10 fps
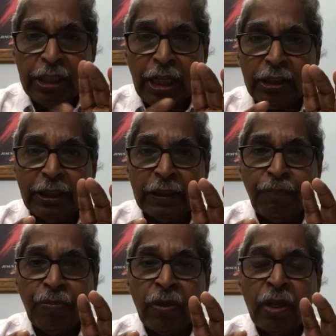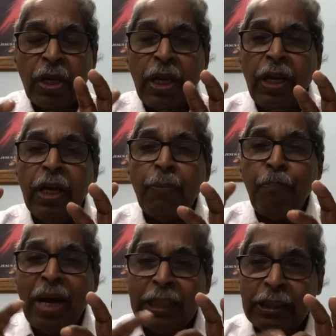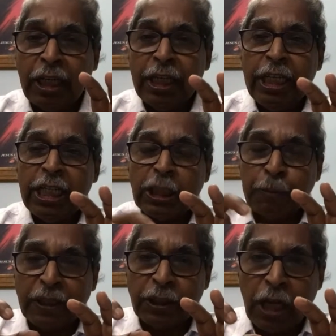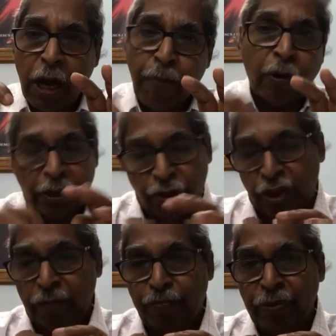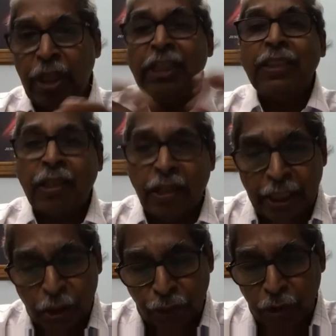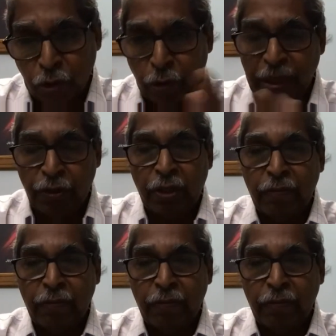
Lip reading: The other, a matter expressed upon it. That is the contents of the document.